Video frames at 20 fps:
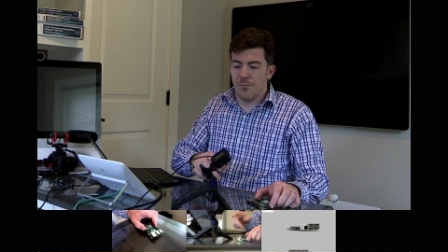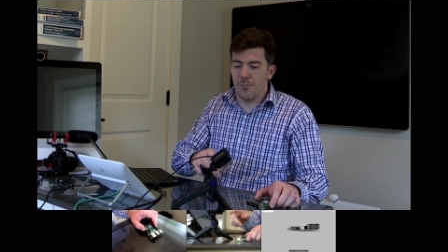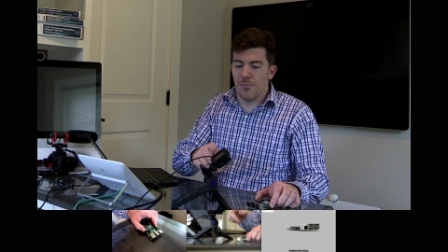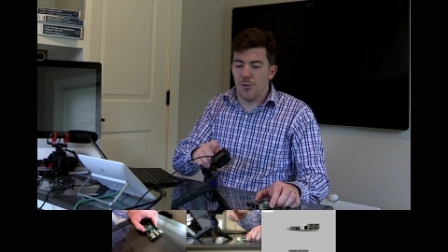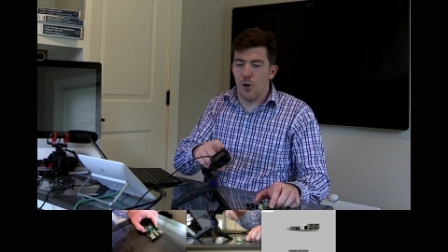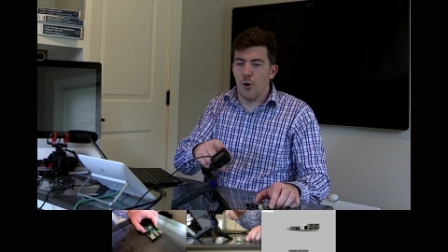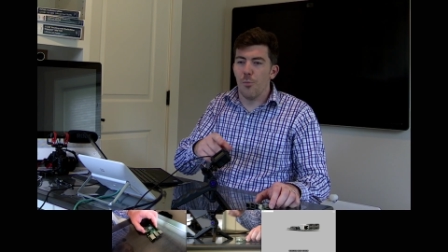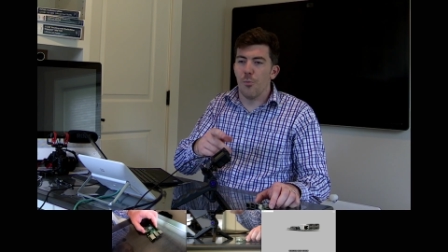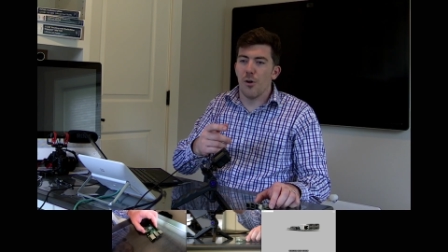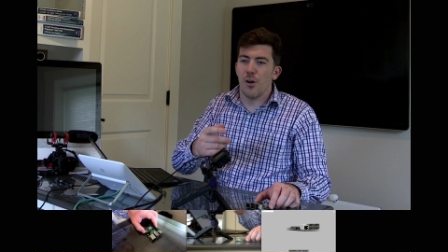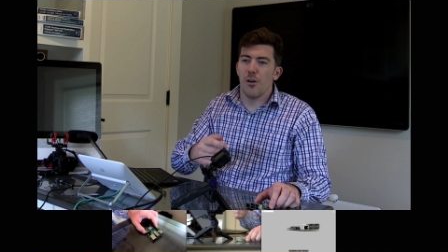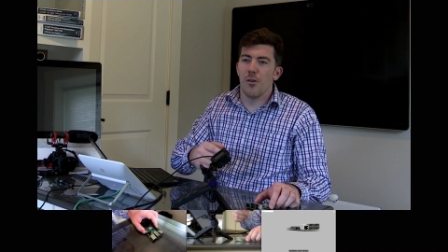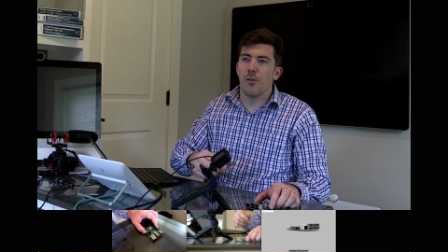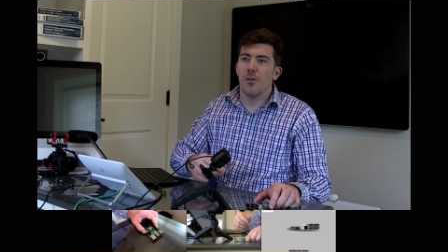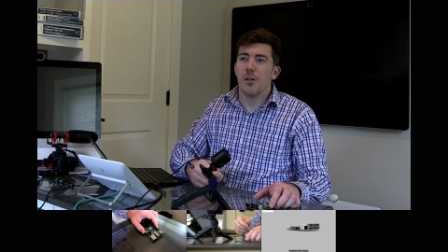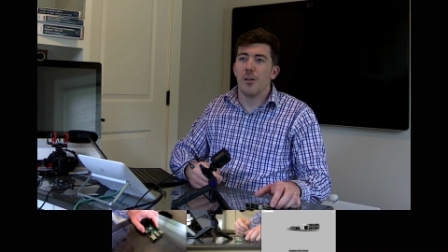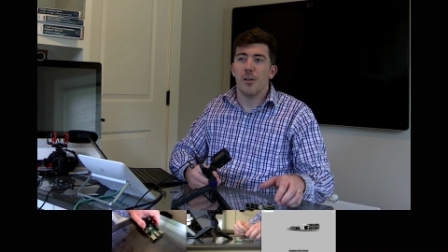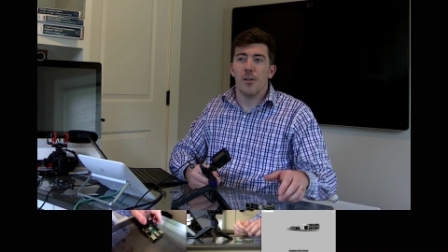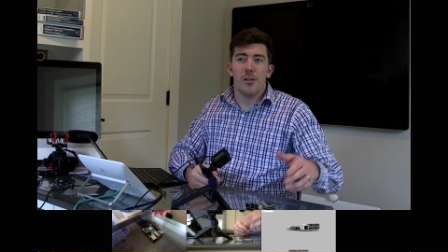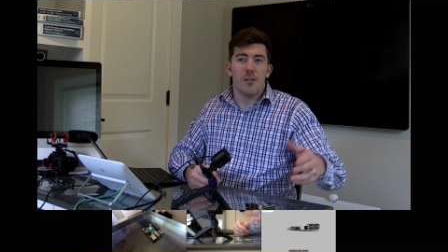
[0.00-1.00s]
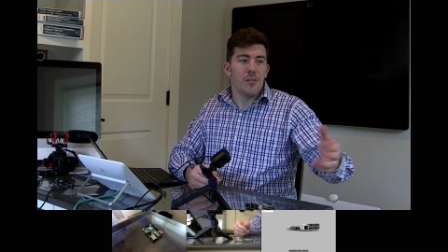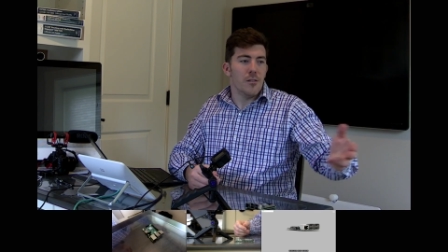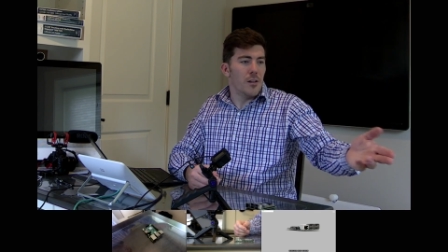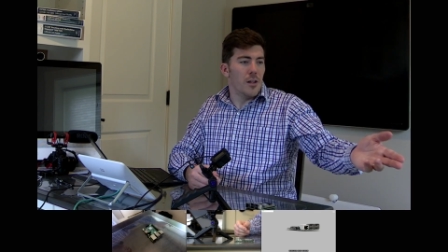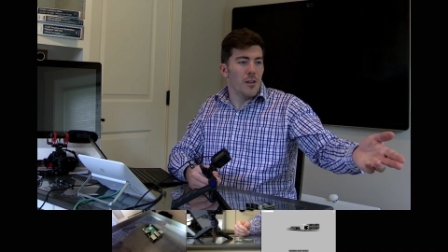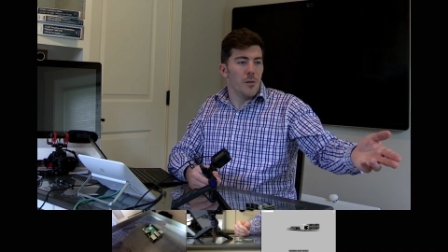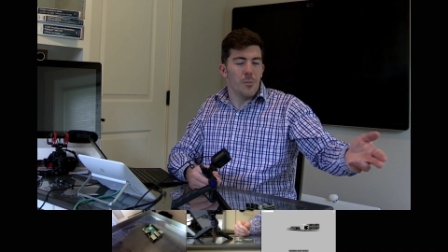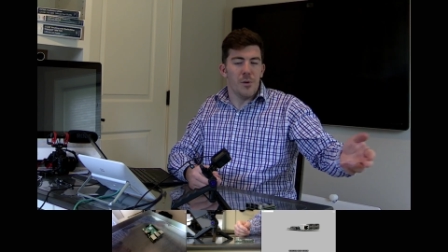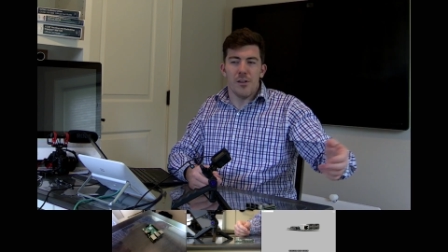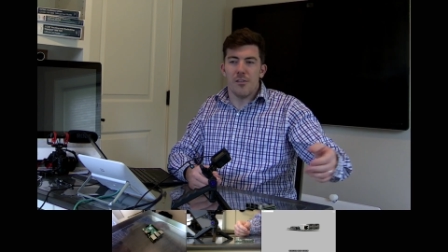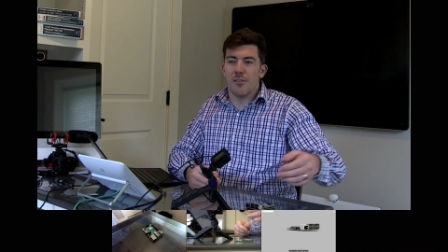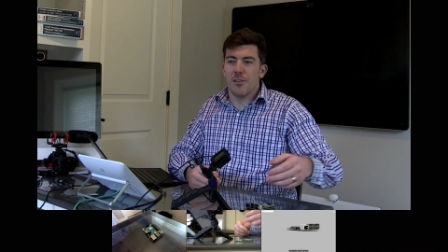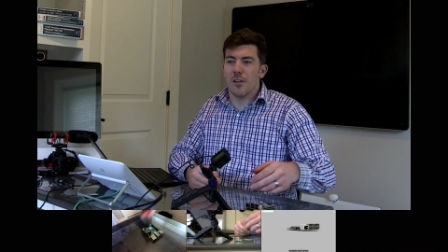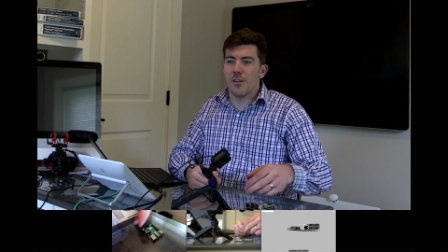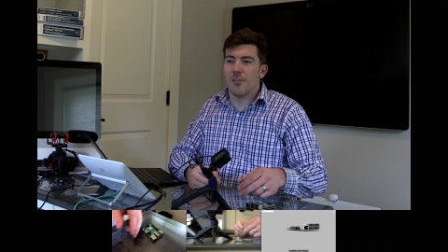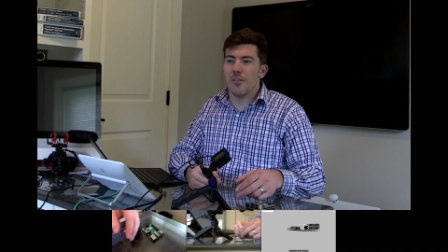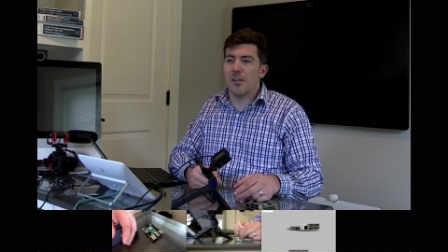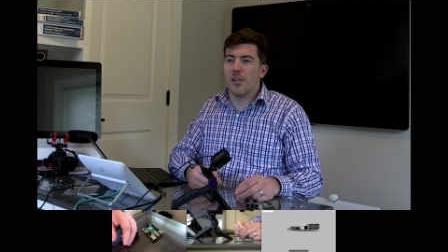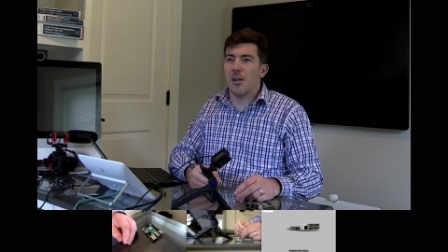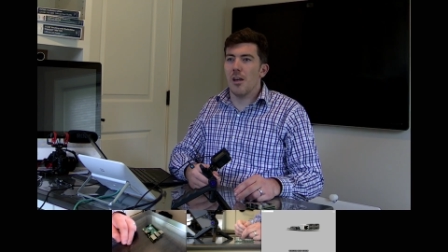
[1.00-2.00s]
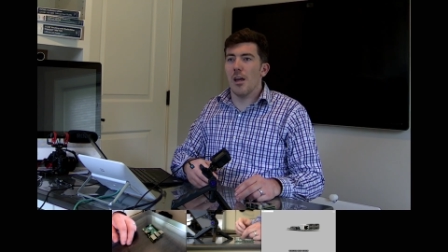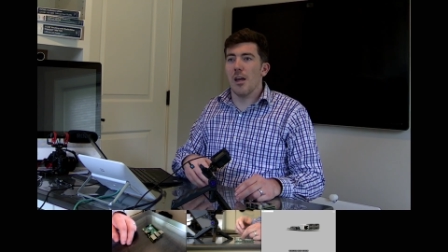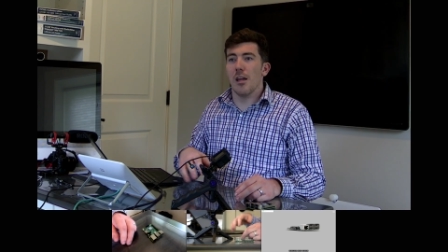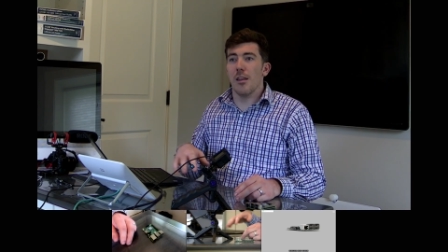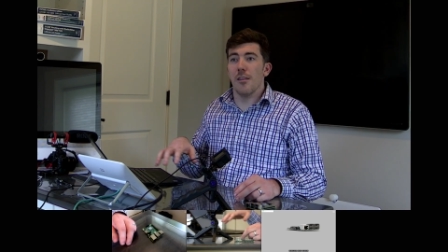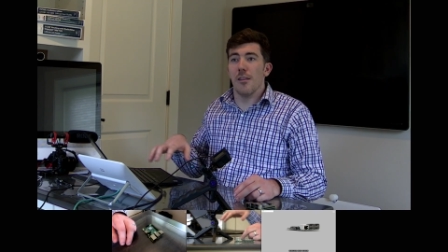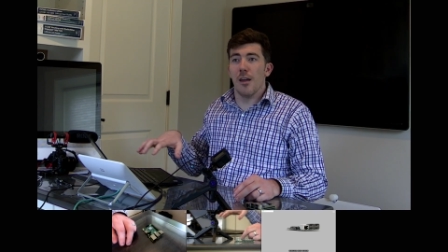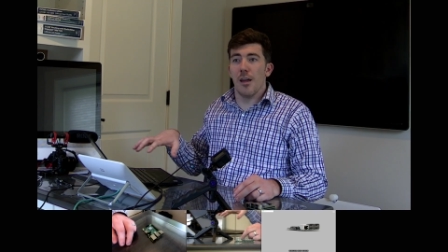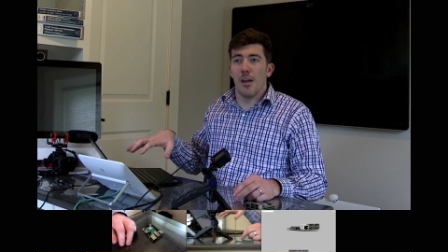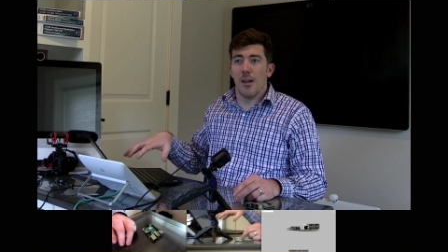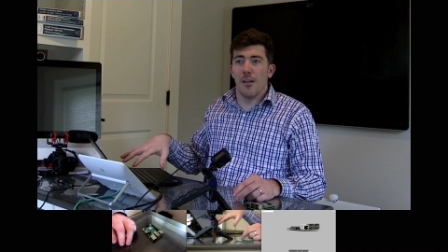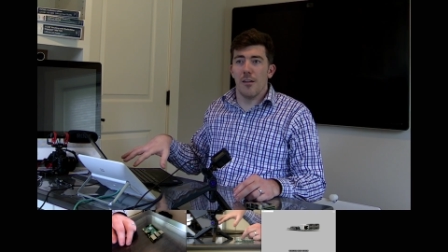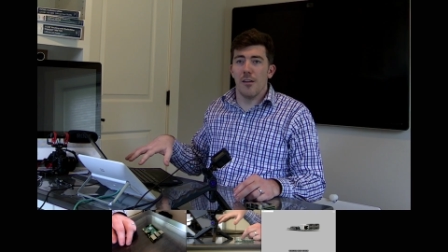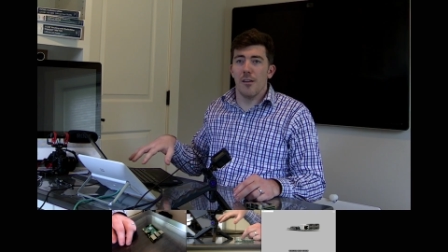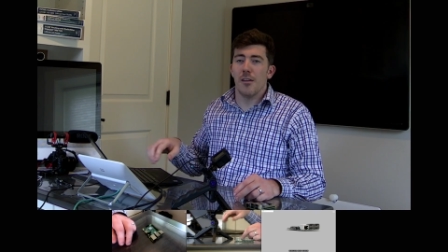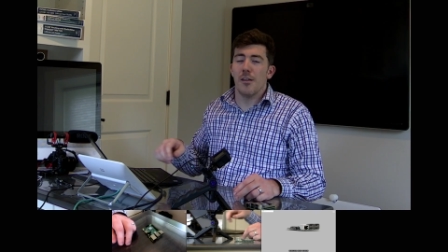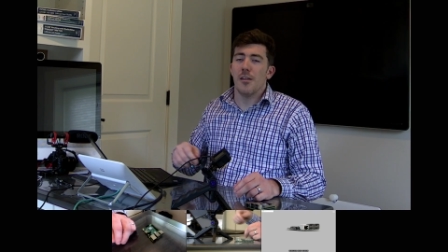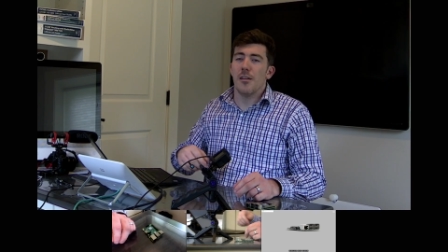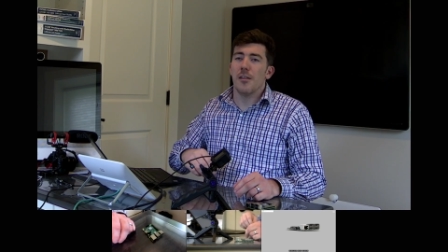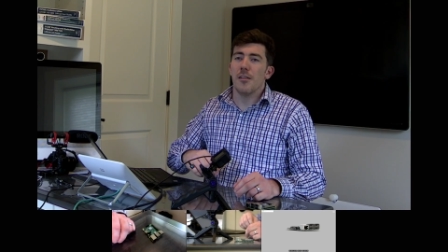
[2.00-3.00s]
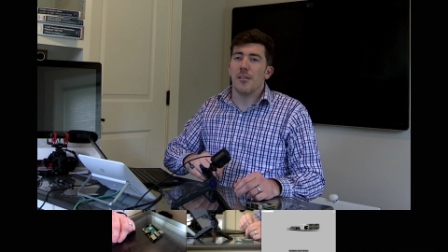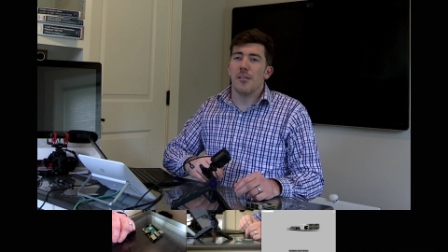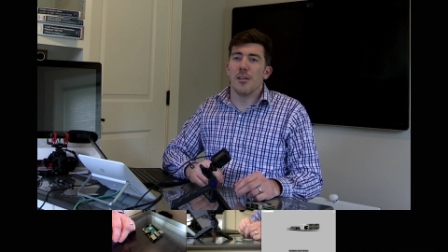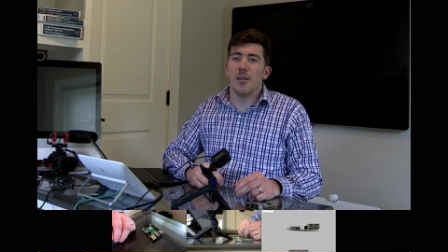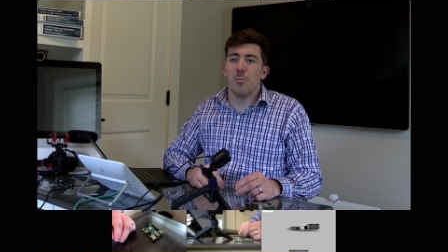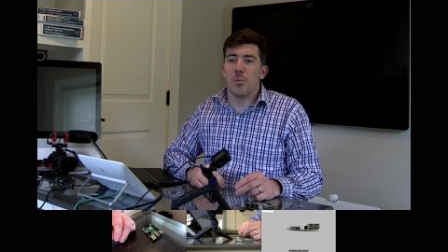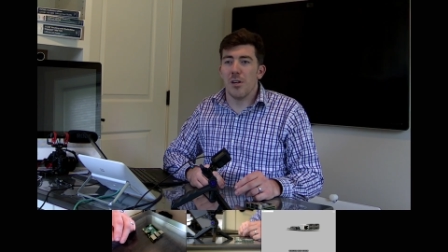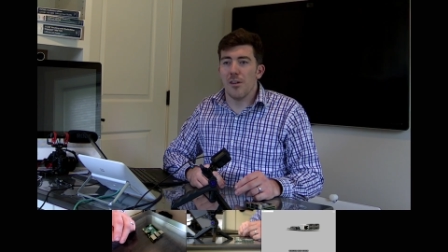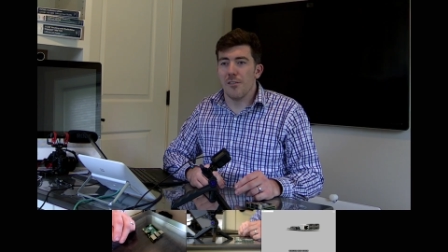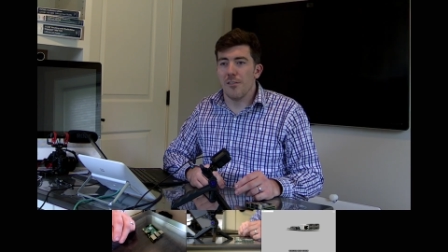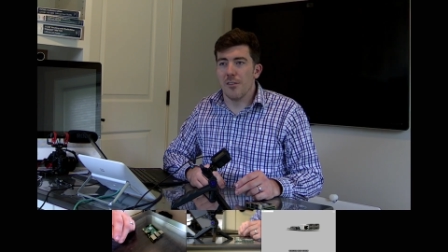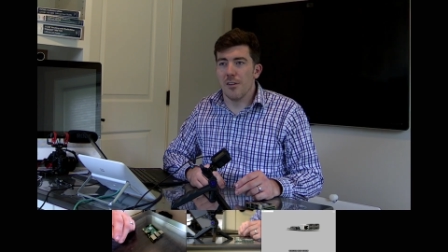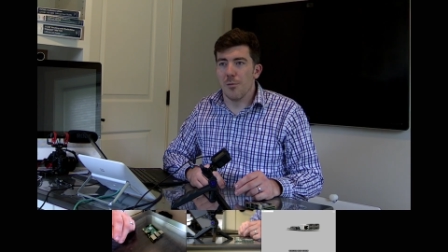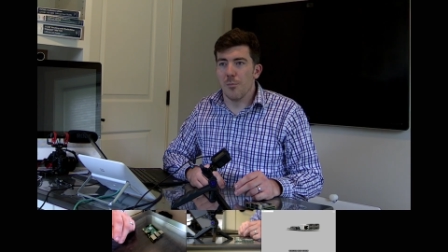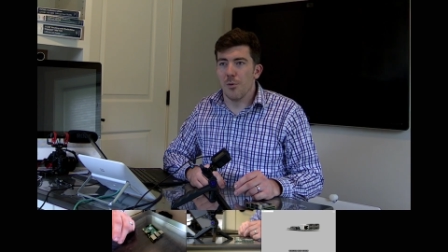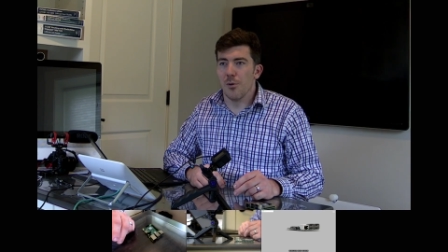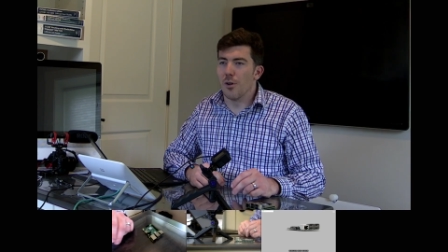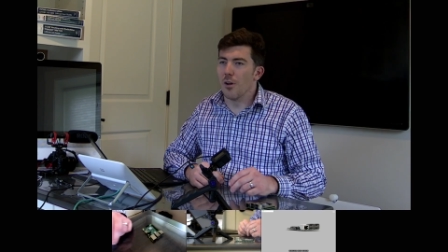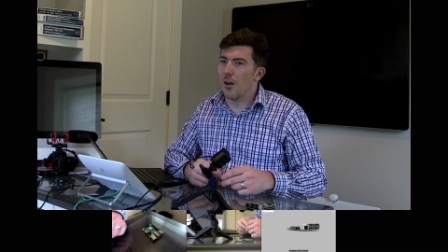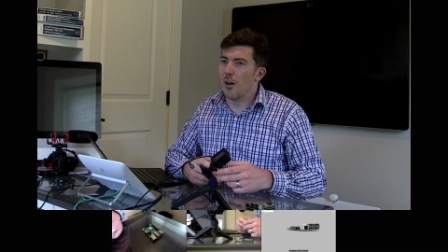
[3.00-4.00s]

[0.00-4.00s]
GoPro, then the P60, and then the PC input.